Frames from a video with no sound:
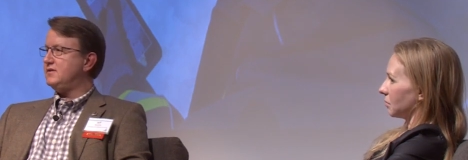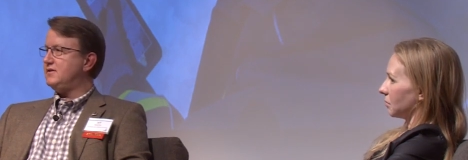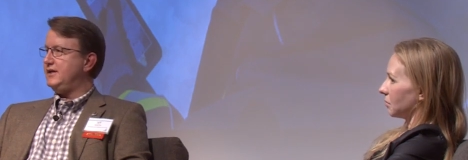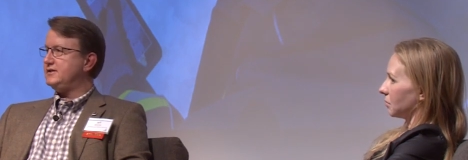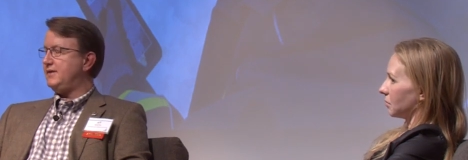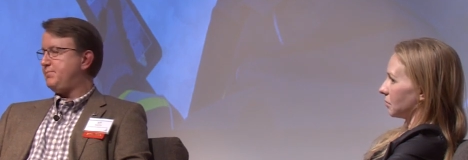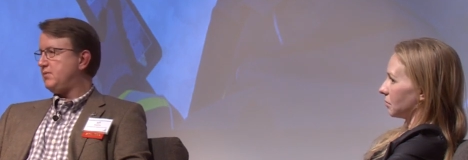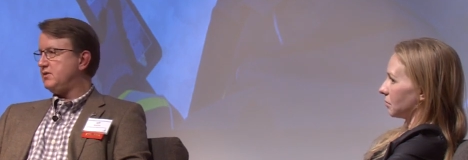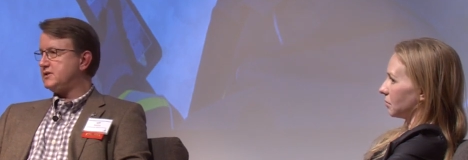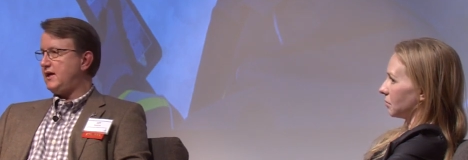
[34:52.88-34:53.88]
Speaker 1: and things that
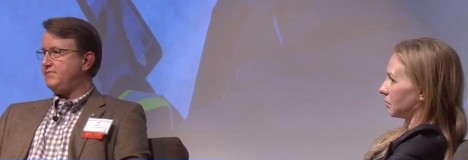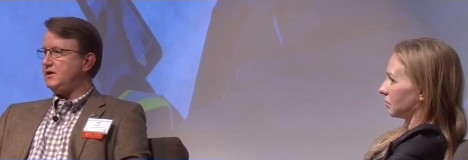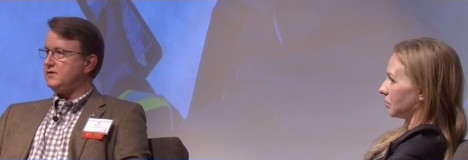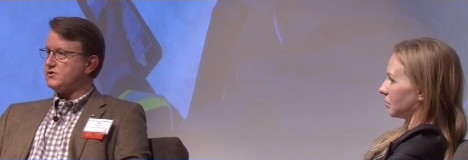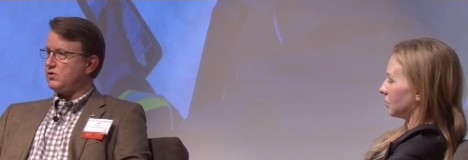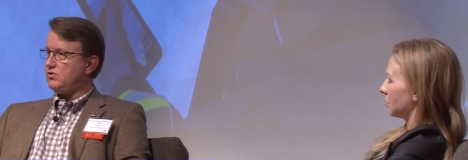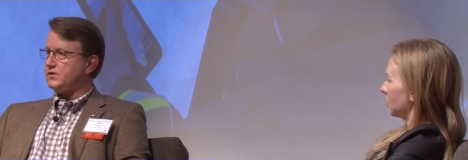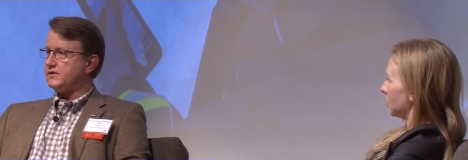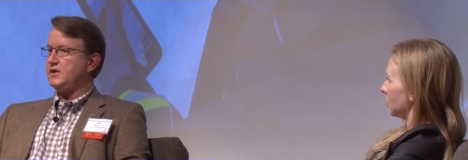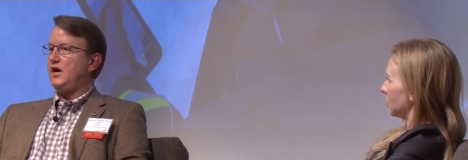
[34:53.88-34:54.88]
public safety has told
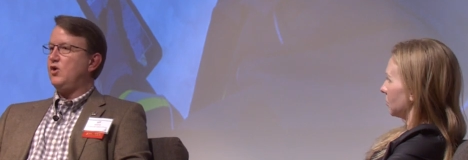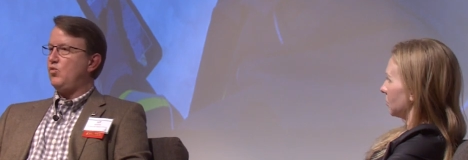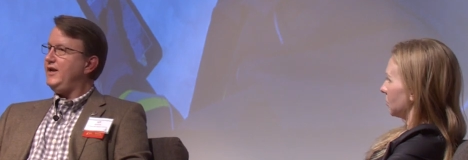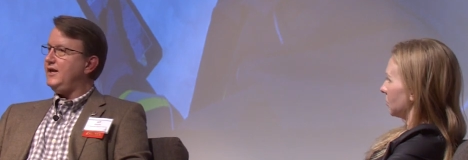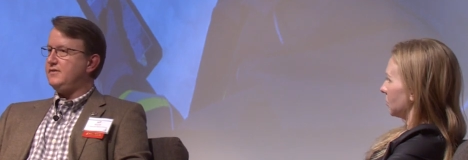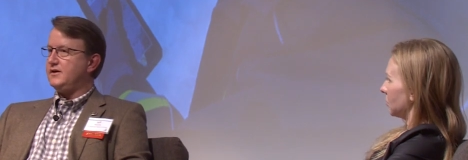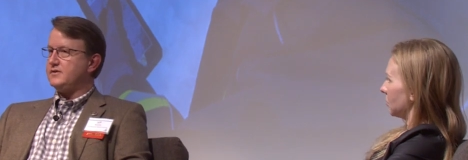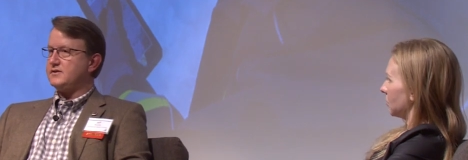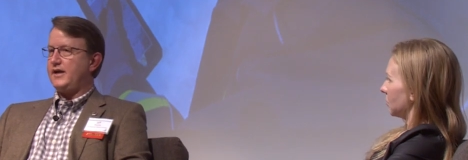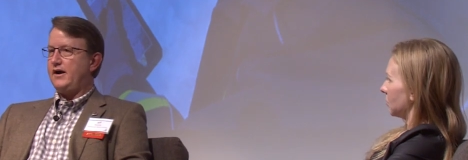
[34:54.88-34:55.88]
us, we need
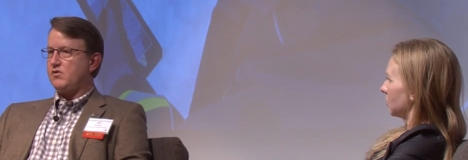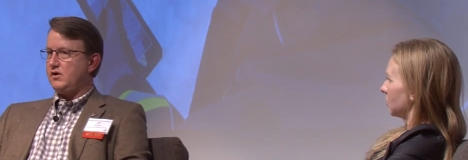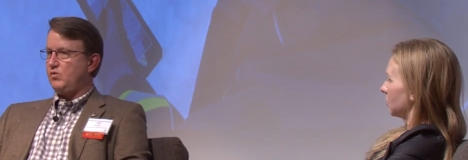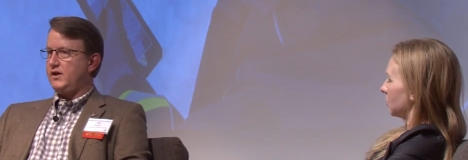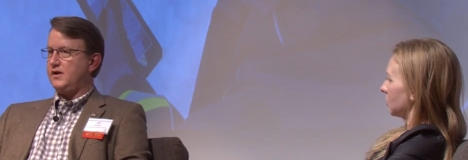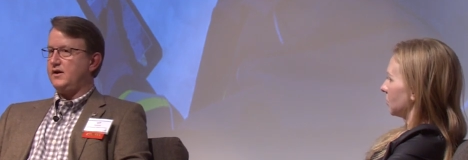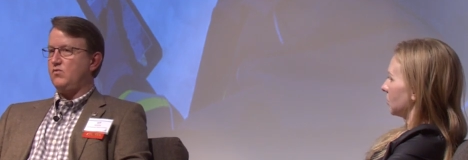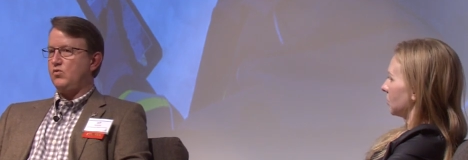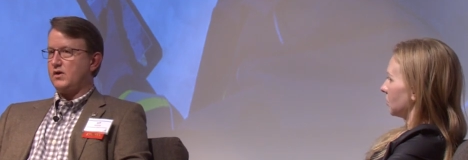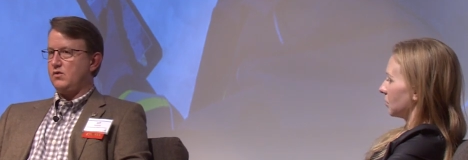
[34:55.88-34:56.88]
this, how can we get
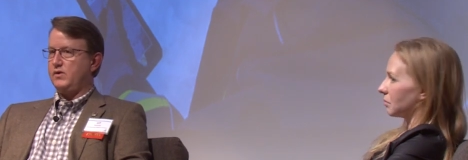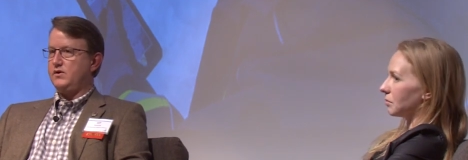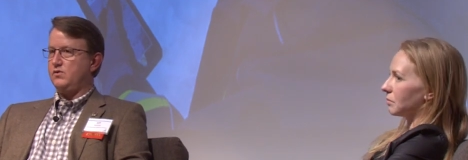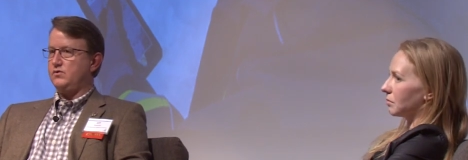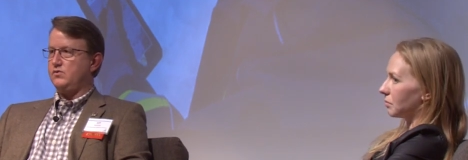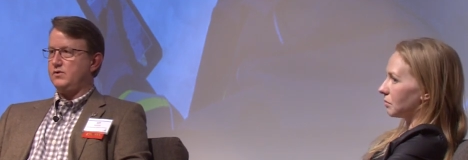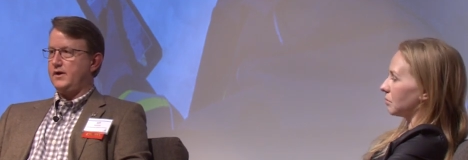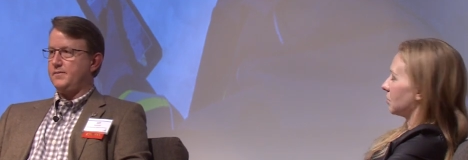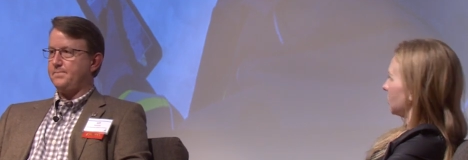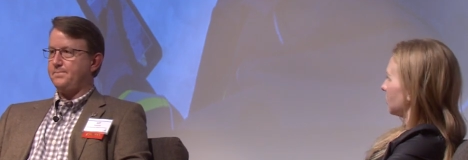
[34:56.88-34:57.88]
it, what can we do to do
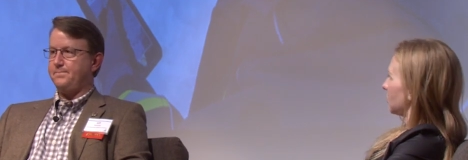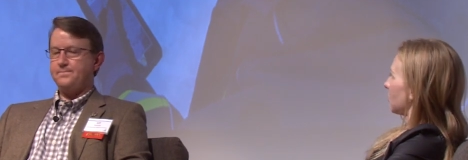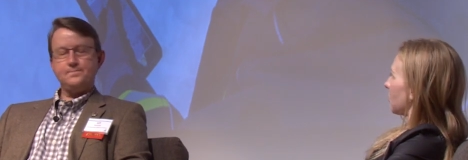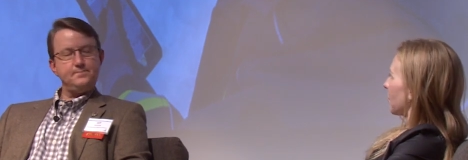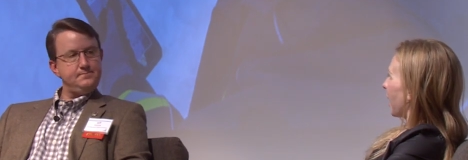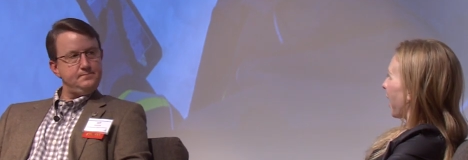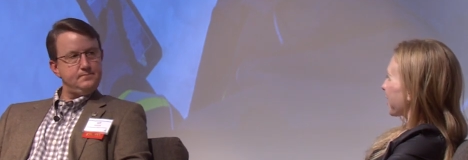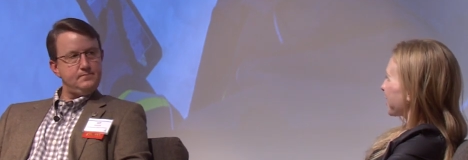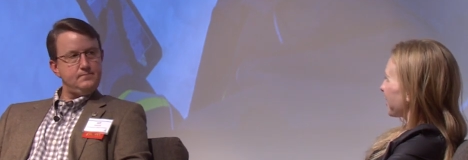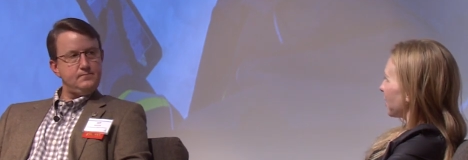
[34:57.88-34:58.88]
that?
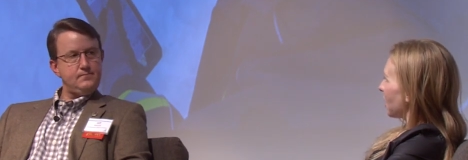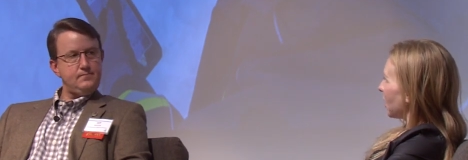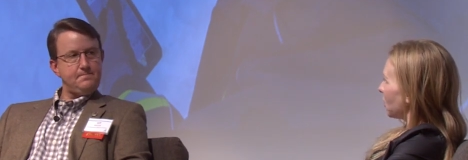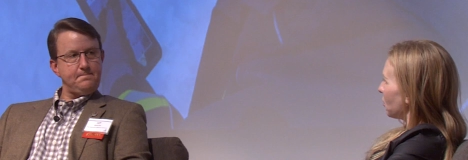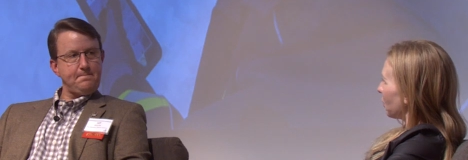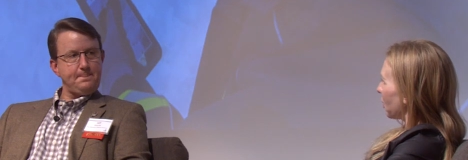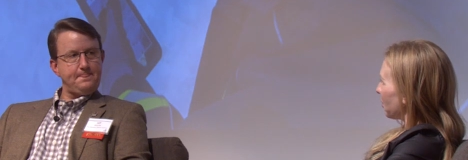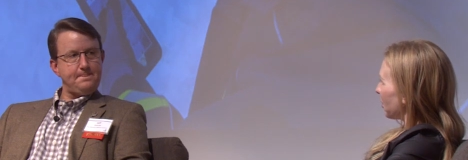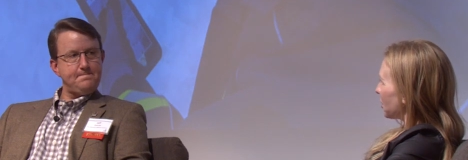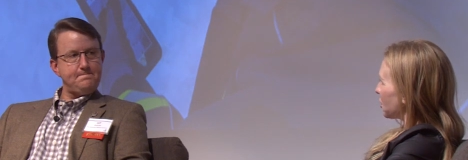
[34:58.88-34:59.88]
Speaker 2: Excellent, thank you
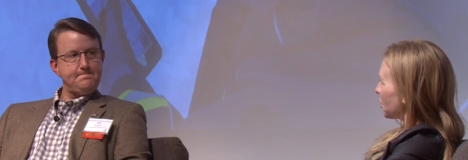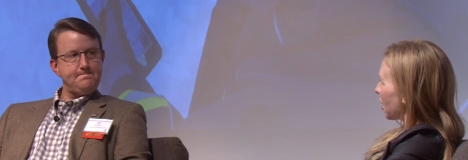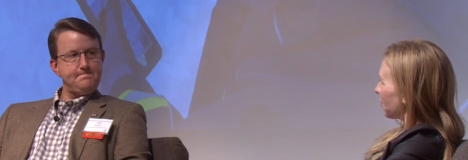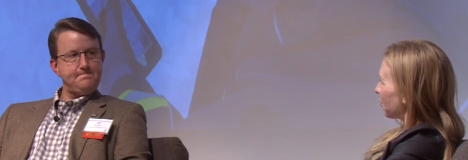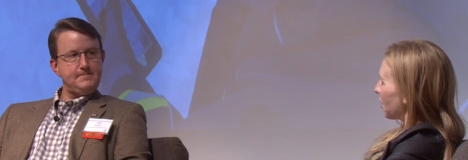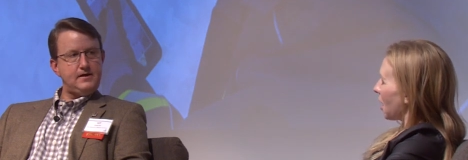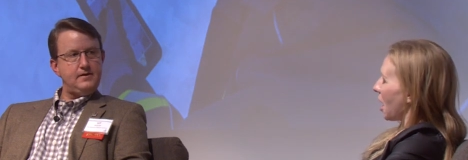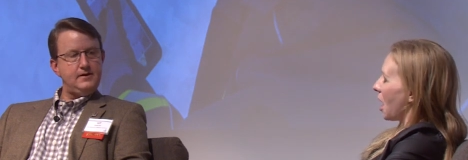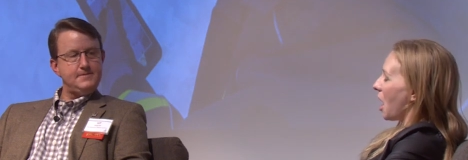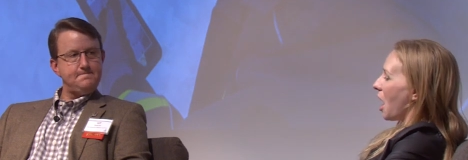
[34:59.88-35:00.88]
very much, Jeff.
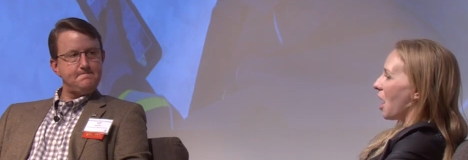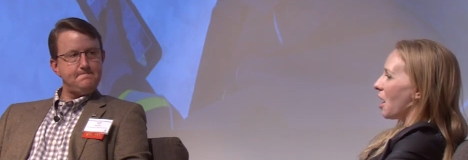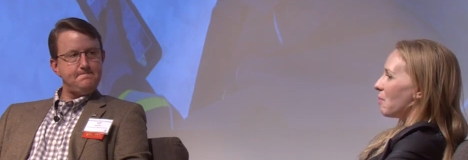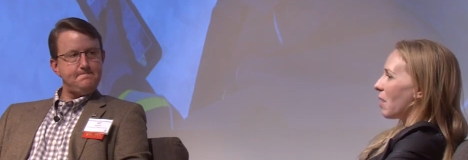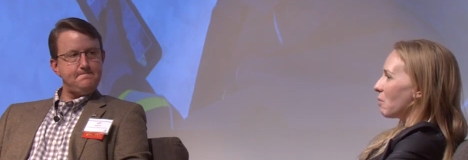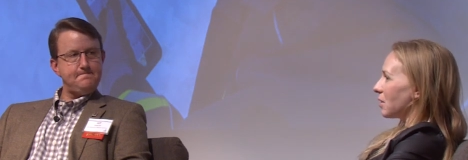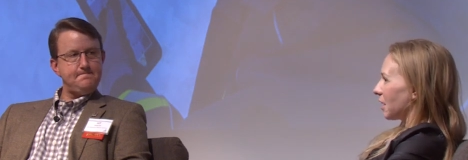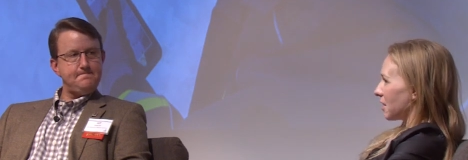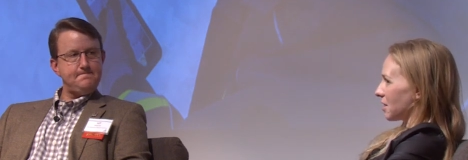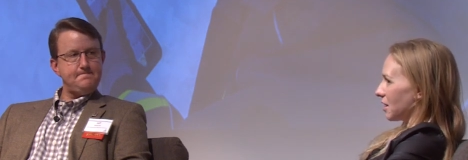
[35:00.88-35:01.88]
I would
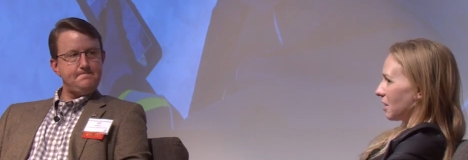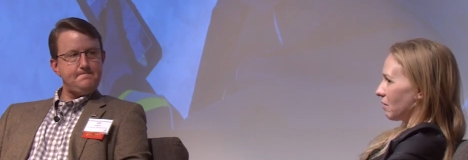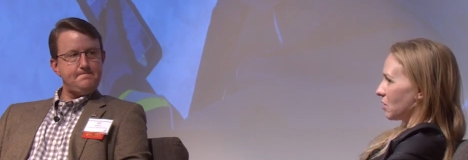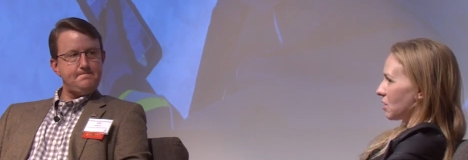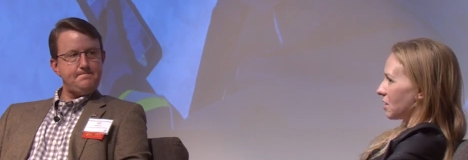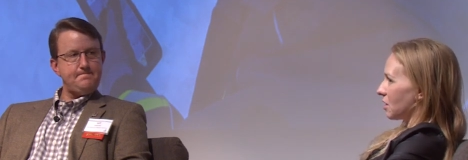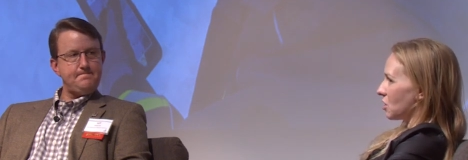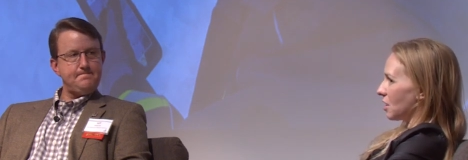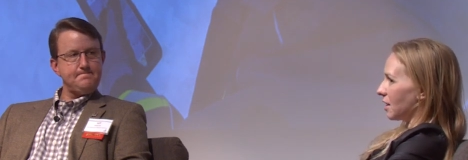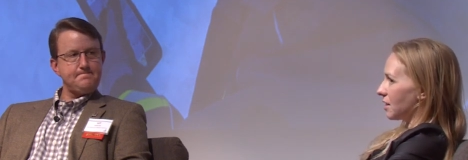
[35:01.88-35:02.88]
like to give just a
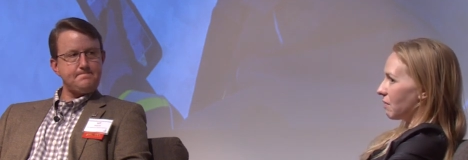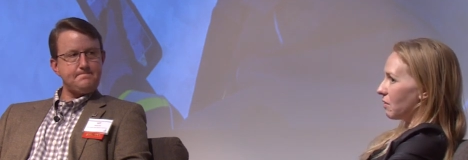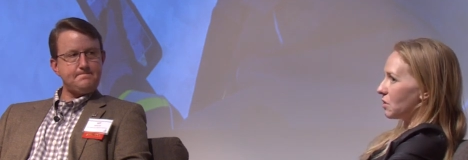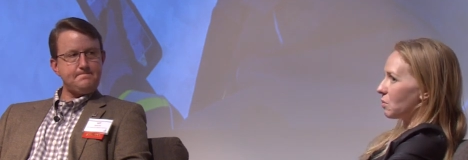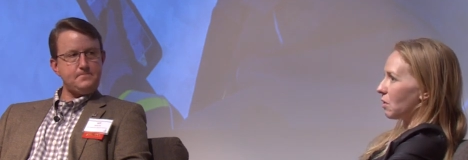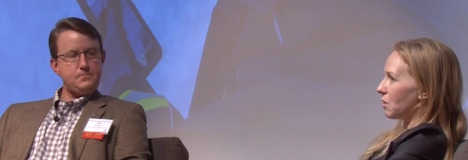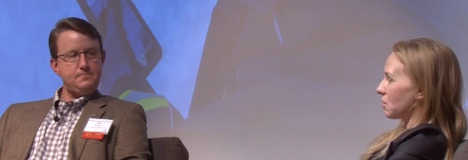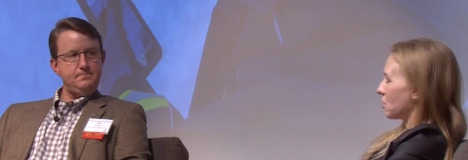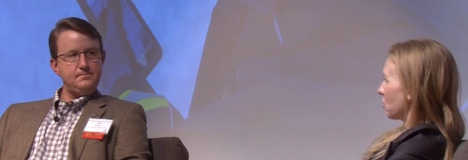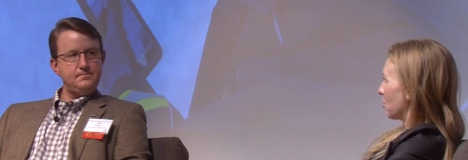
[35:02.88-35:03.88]
chance, if there's one or
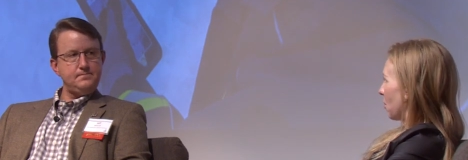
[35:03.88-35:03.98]
two